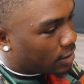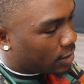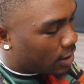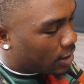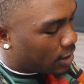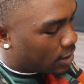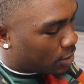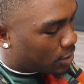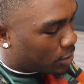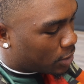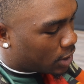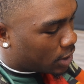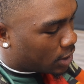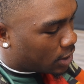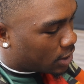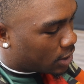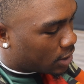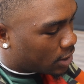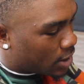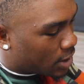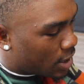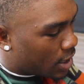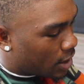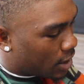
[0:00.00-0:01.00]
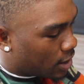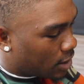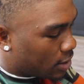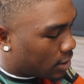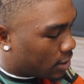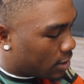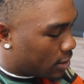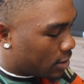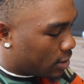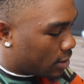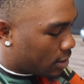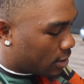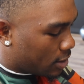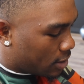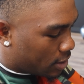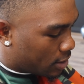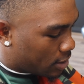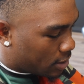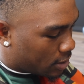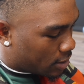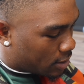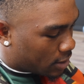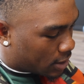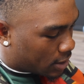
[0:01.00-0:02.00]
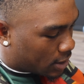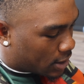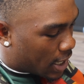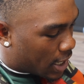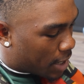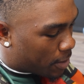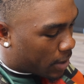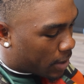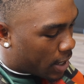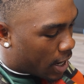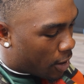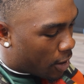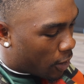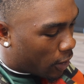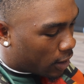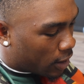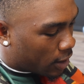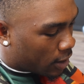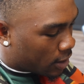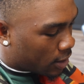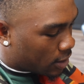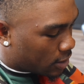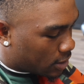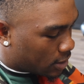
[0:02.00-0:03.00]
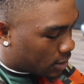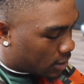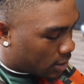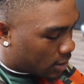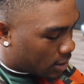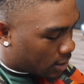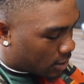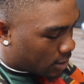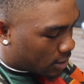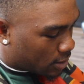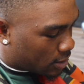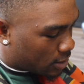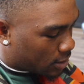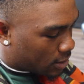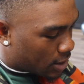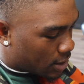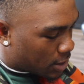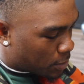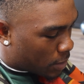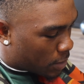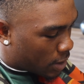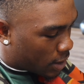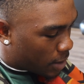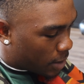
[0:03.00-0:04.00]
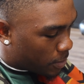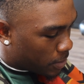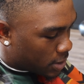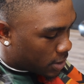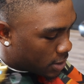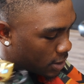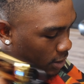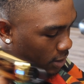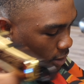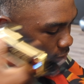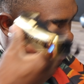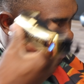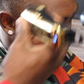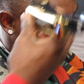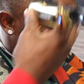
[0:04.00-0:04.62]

that's really just like the top guy right now, just because that's my competition.